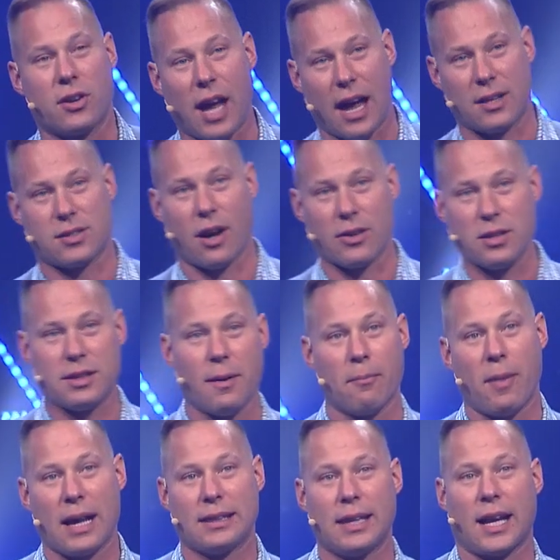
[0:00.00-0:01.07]
Okay, so you
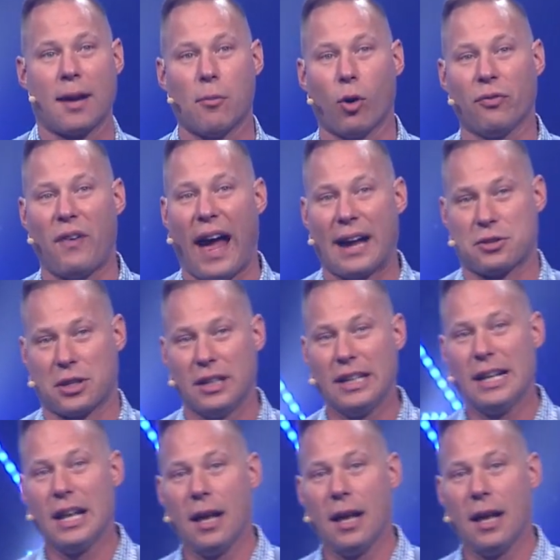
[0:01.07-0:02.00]
might think I'm old fashioned.